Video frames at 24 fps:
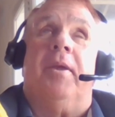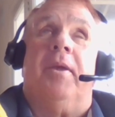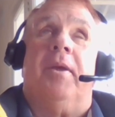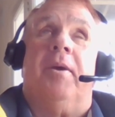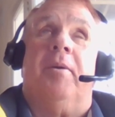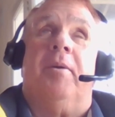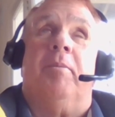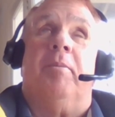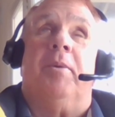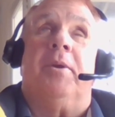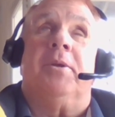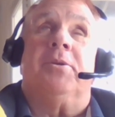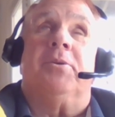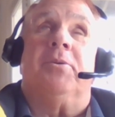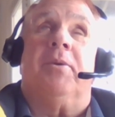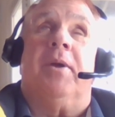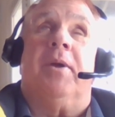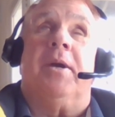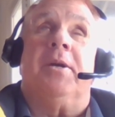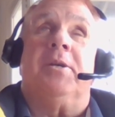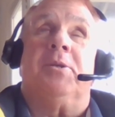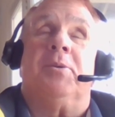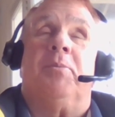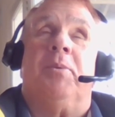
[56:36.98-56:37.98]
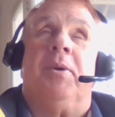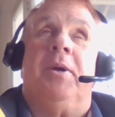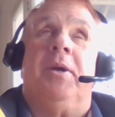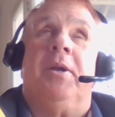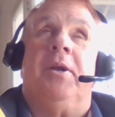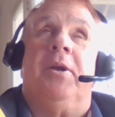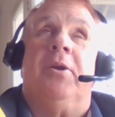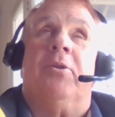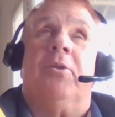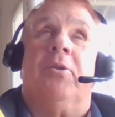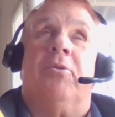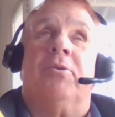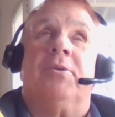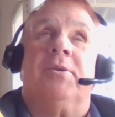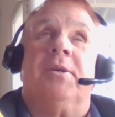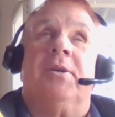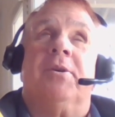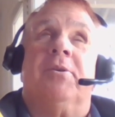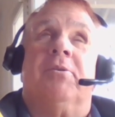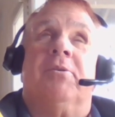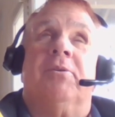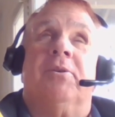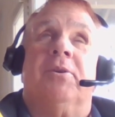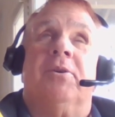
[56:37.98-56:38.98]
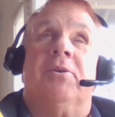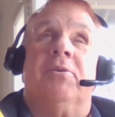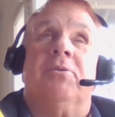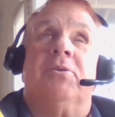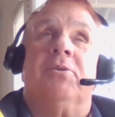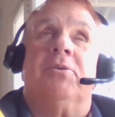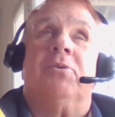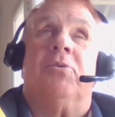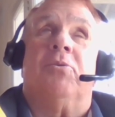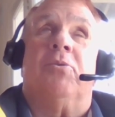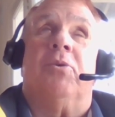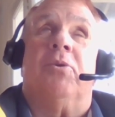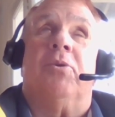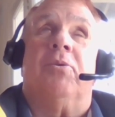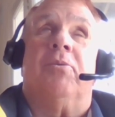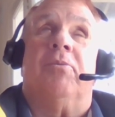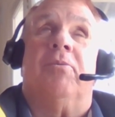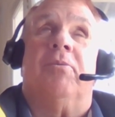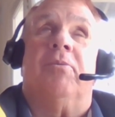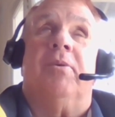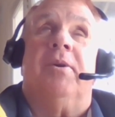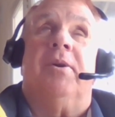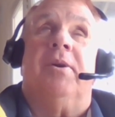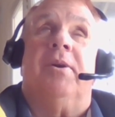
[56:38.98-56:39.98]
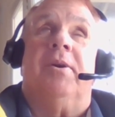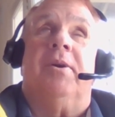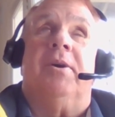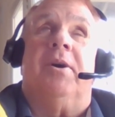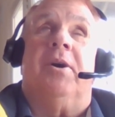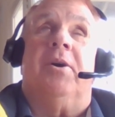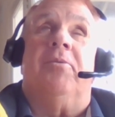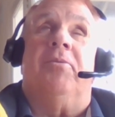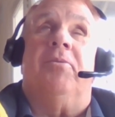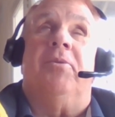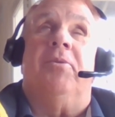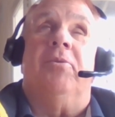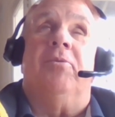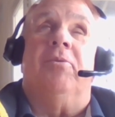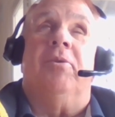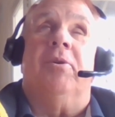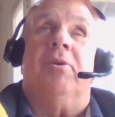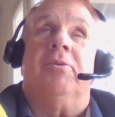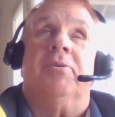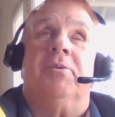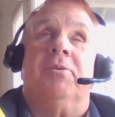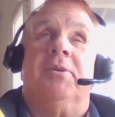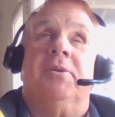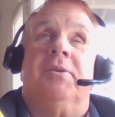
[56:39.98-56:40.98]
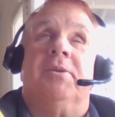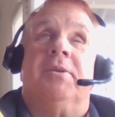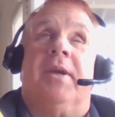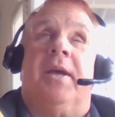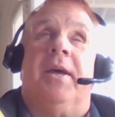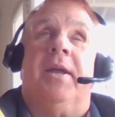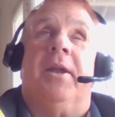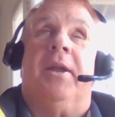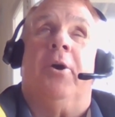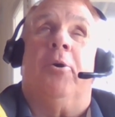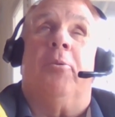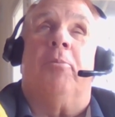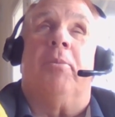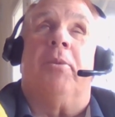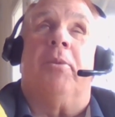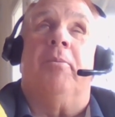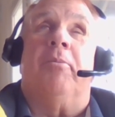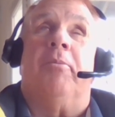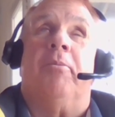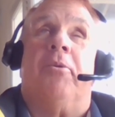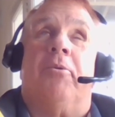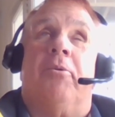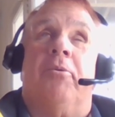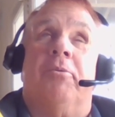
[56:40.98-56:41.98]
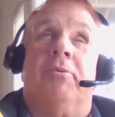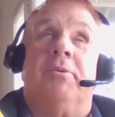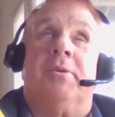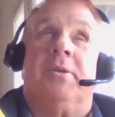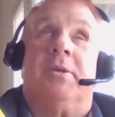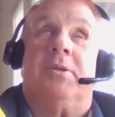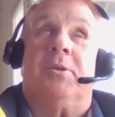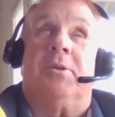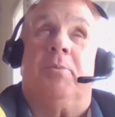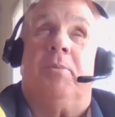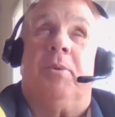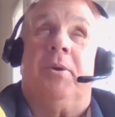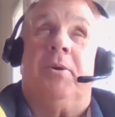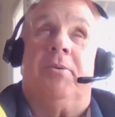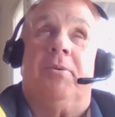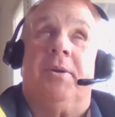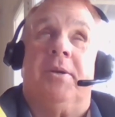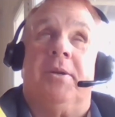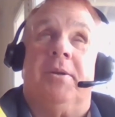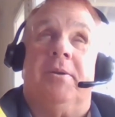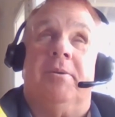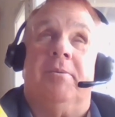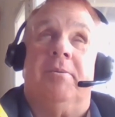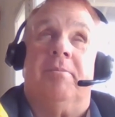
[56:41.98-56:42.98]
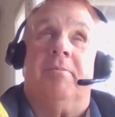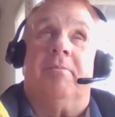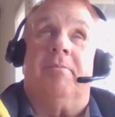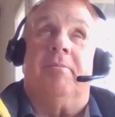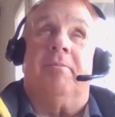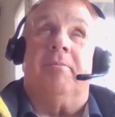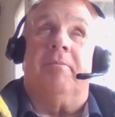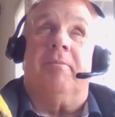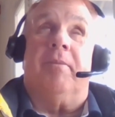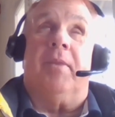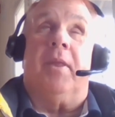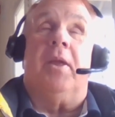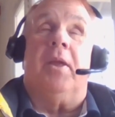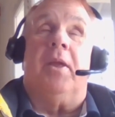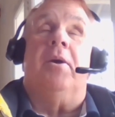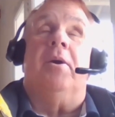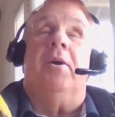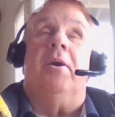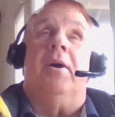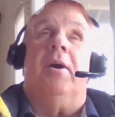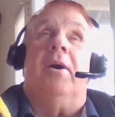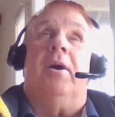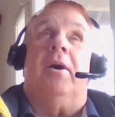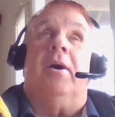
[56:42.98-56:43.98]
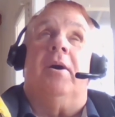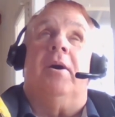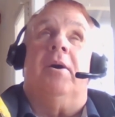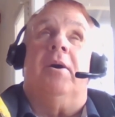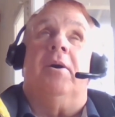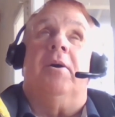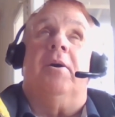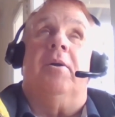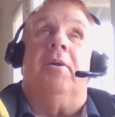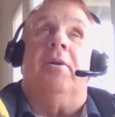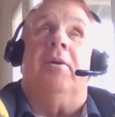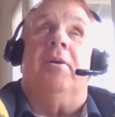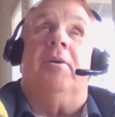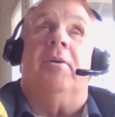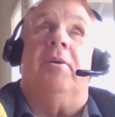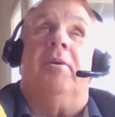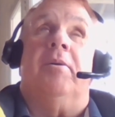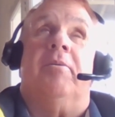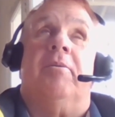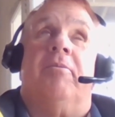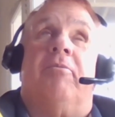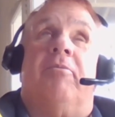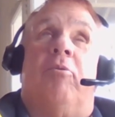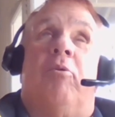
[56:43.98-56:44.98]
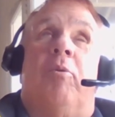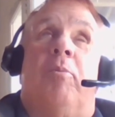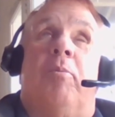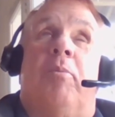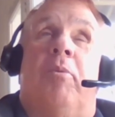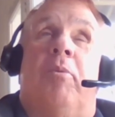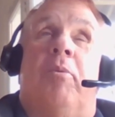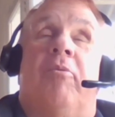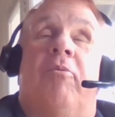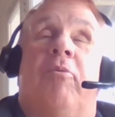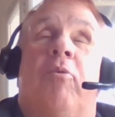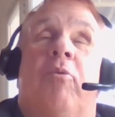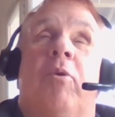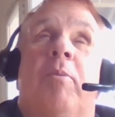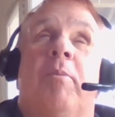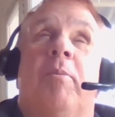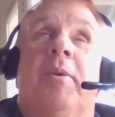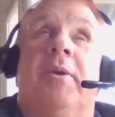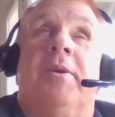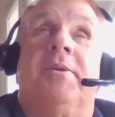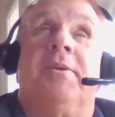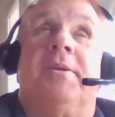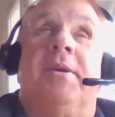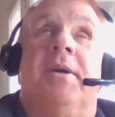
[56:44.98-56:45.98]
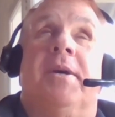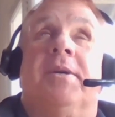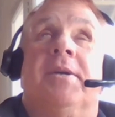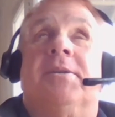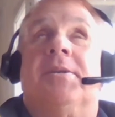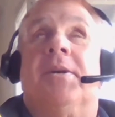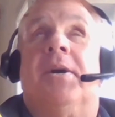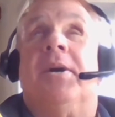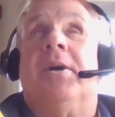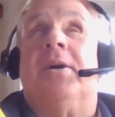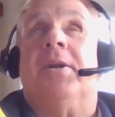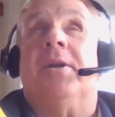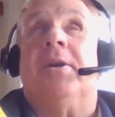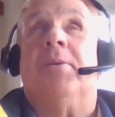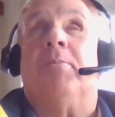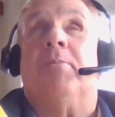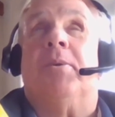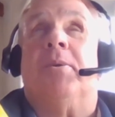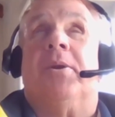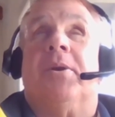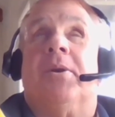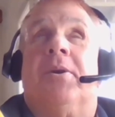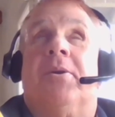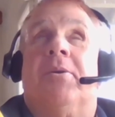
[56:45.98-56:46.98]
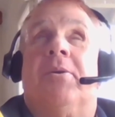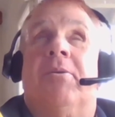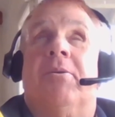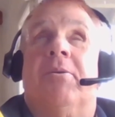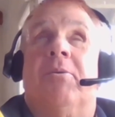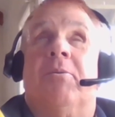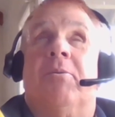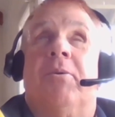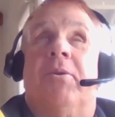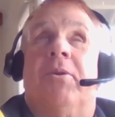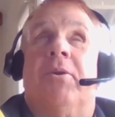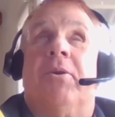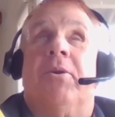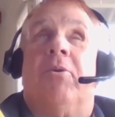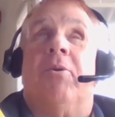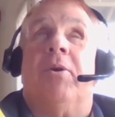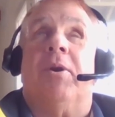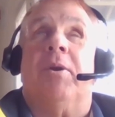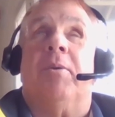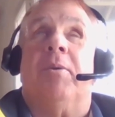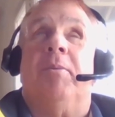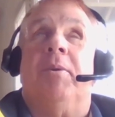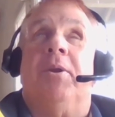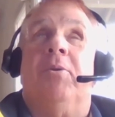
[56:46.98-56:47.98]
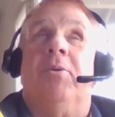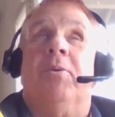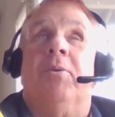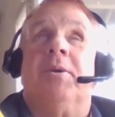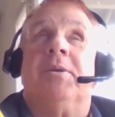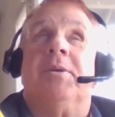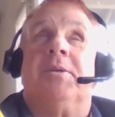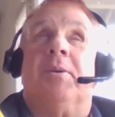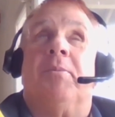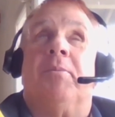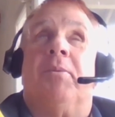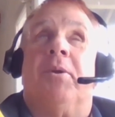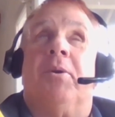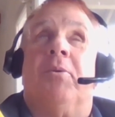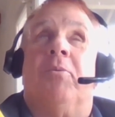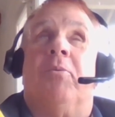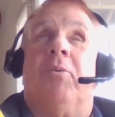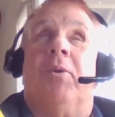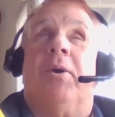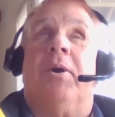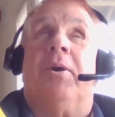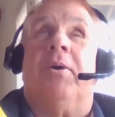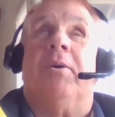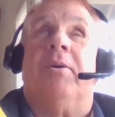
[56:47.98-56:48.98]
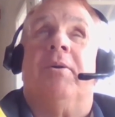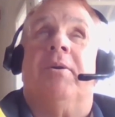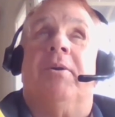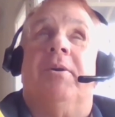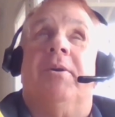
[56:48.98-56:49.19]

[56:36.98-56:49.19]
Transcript: Benzodiazepine, either single dose or a few doses, can help them through such a period. For performance anxiety, particularly where they're going to be doing something where